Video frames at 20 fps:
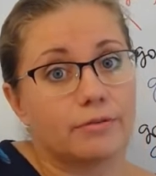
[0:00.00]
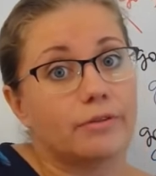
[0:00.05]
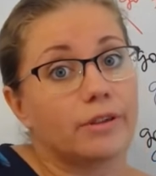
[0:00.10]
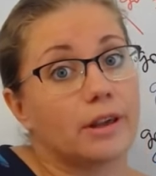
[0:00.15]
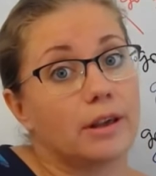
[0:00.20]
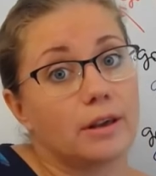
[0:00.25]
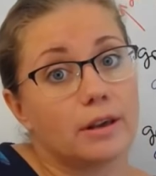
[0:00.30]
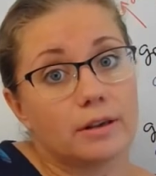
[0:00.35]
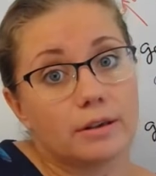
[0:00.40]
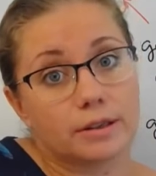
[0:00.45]

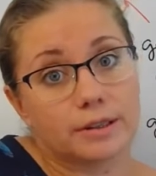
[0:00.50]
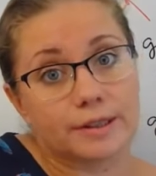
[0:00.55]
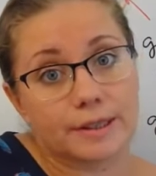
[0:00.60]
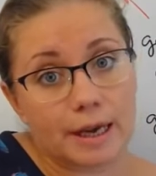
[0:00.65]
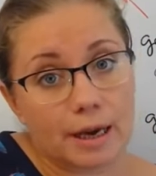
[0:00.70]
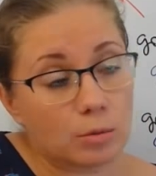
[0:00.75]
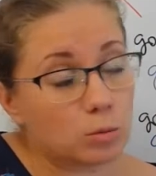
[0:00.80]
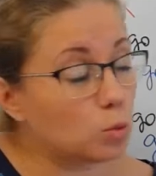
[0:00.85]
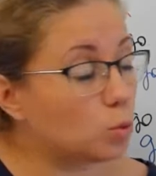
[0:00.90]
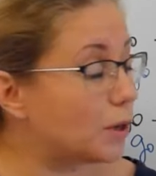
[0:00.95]
The
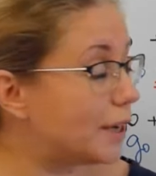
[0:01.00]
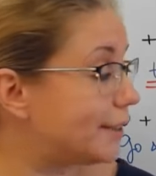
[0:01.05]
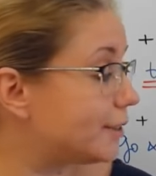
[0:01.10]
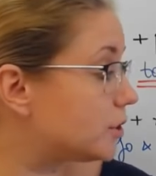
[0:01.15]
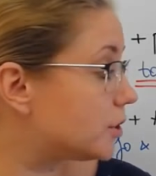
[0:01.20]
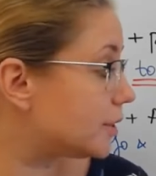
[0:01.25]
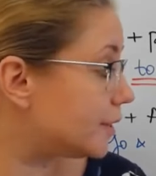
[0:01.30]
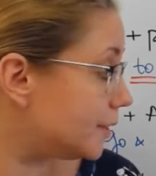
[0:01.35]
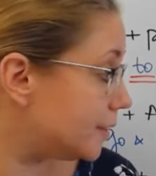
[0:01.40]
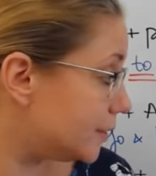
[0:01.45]
exam
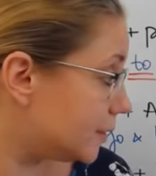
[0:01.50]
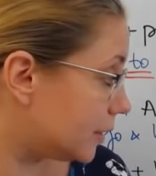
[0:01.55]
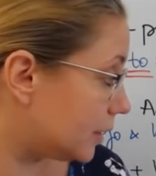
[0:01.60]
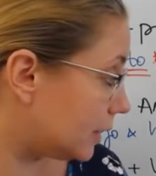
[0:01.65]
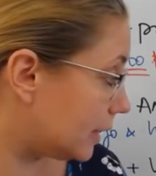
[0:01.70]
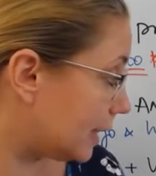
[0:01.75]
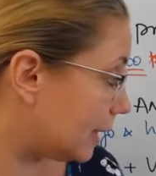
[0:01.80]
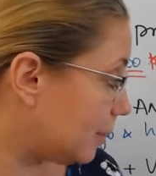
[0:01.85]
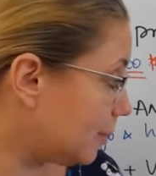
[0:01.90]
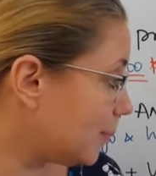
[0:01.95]
went
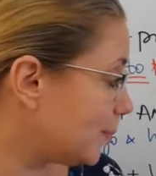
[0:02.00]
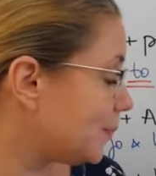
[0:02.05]
easily.